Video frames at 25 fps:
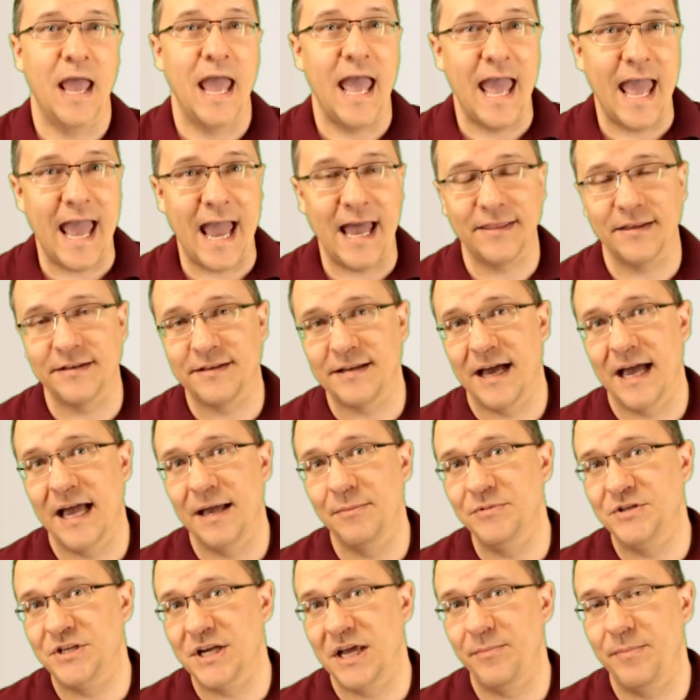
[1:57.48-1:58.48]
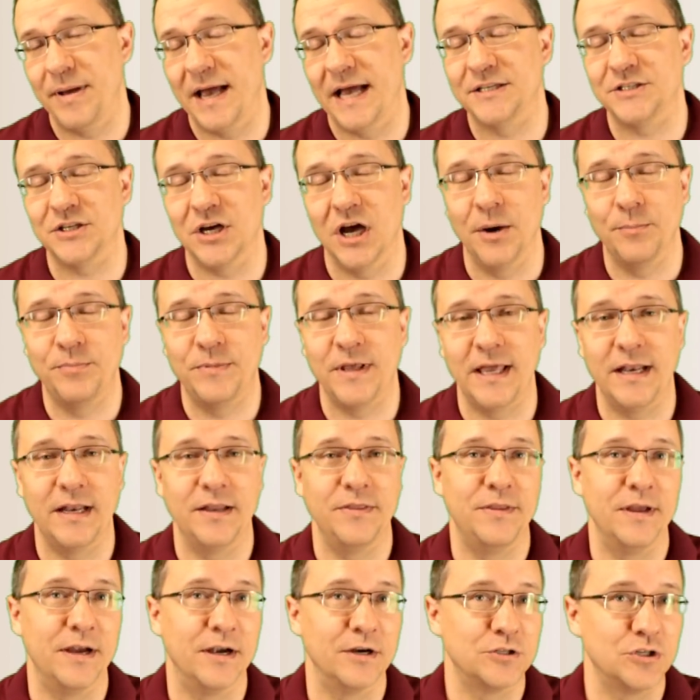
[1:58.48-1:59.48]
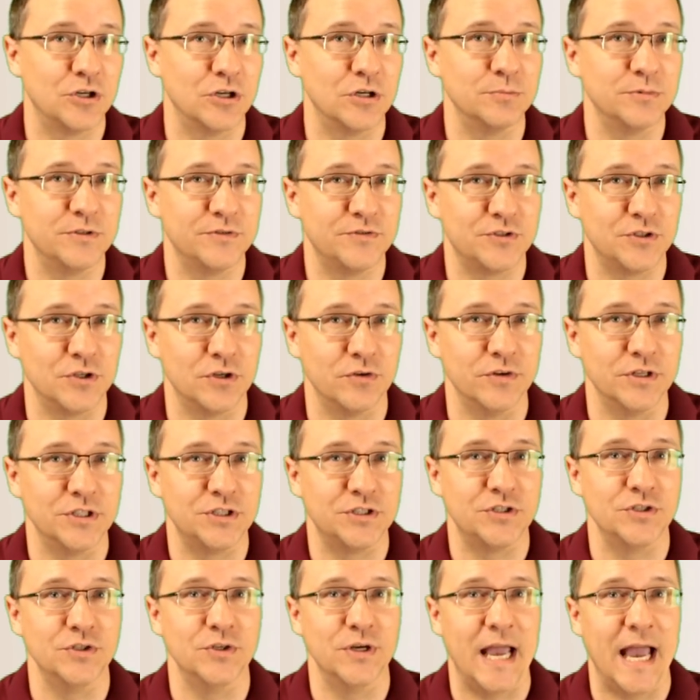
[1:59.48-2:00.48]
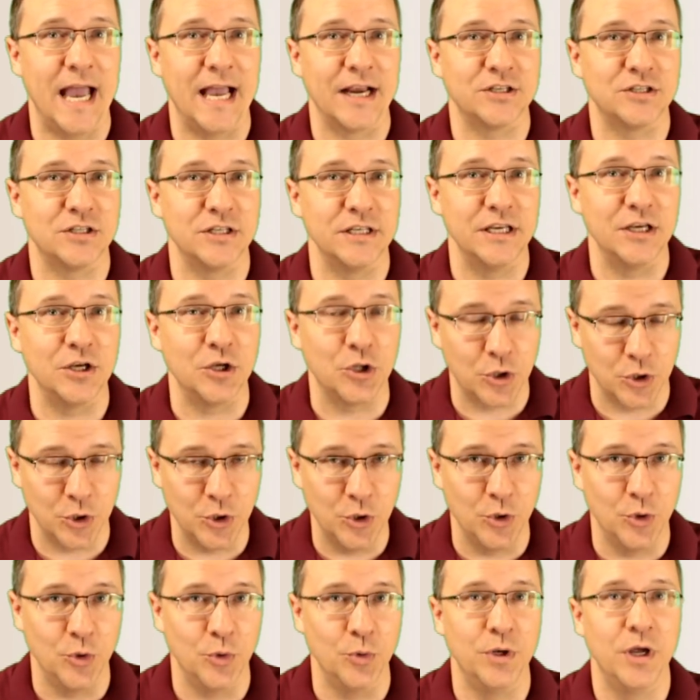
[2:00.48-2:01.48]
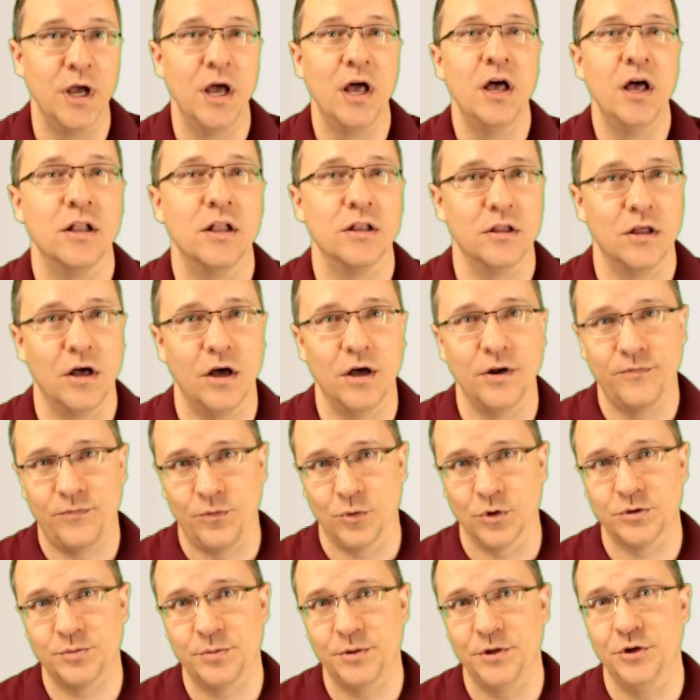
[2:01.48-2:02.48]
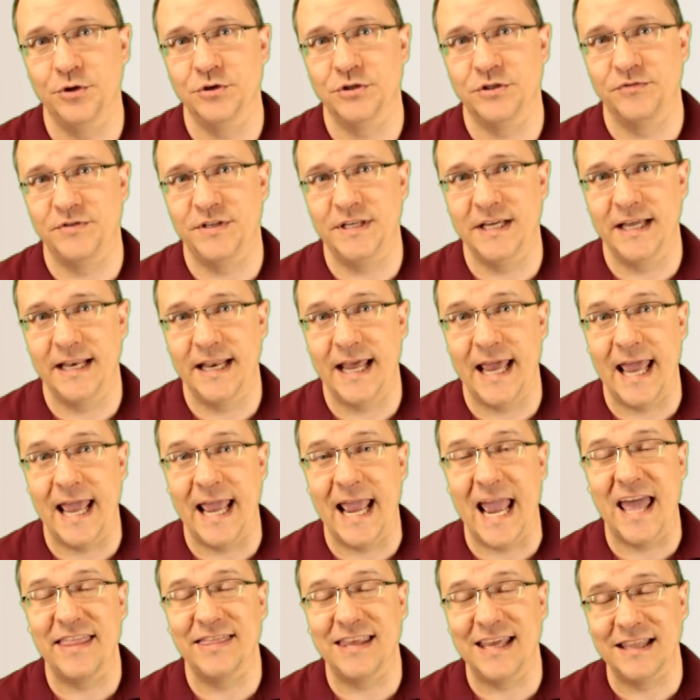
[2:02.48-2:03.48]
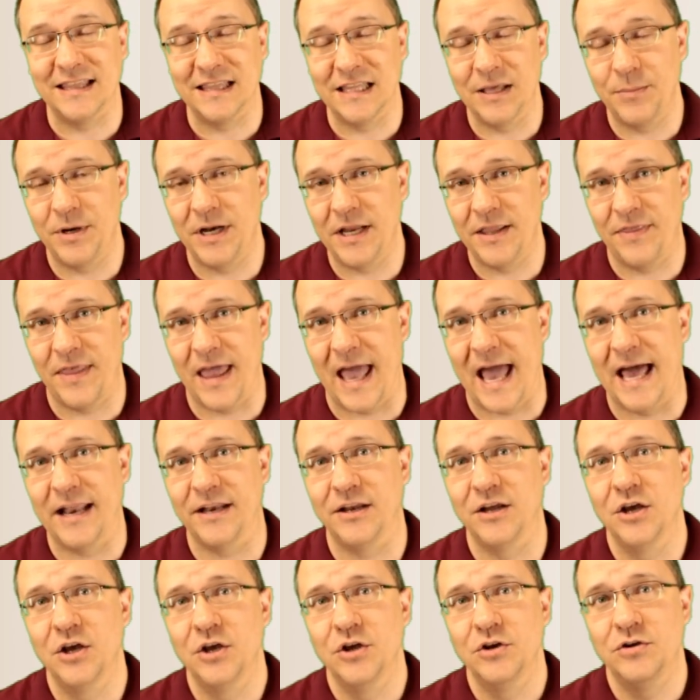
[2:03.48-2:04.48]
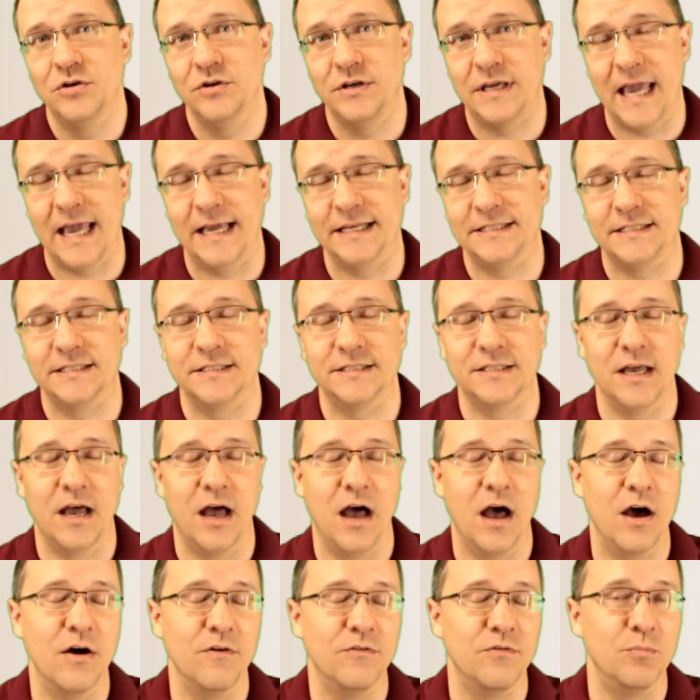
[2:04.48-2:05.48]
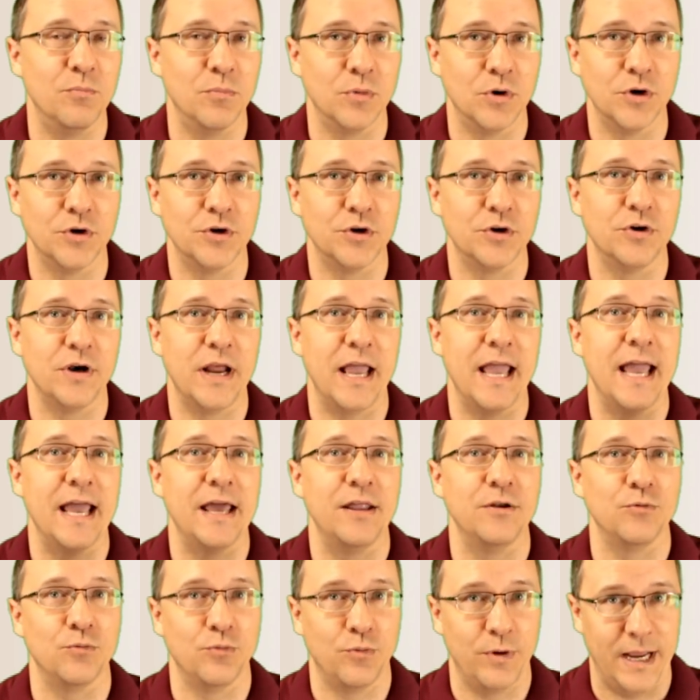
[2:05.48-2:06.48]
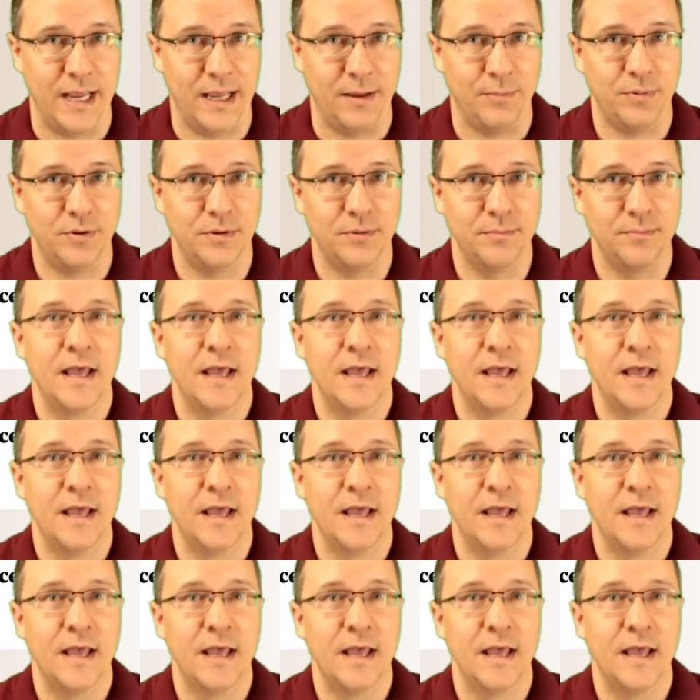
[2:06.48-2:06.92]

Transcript: At the time, GEDmatch updated their terms of service to actually include law enforcement use of DNA, and they limited that to cases of murder and rape.